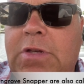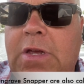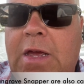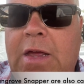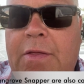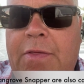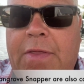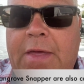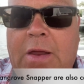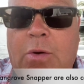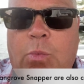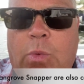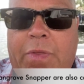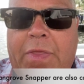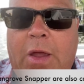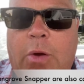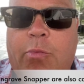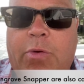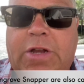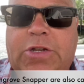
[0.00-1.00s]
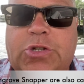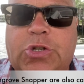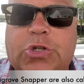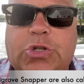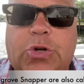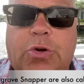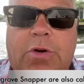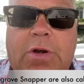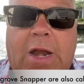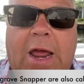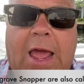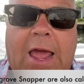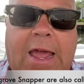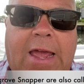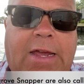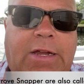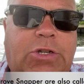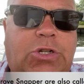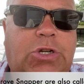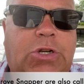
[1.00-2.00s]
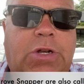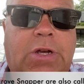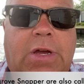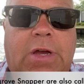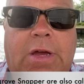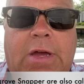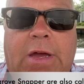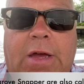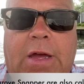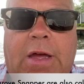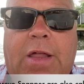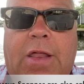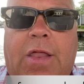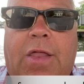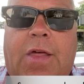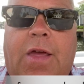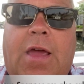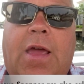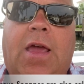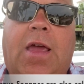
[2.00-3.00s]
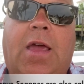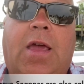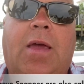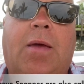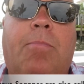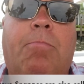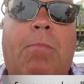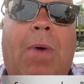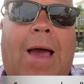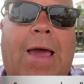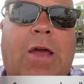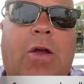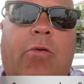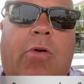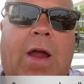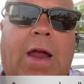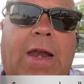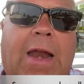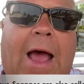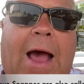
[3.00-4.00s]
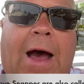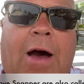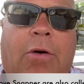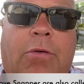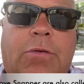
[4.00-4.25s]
And then when they reach a certain age, they migrate out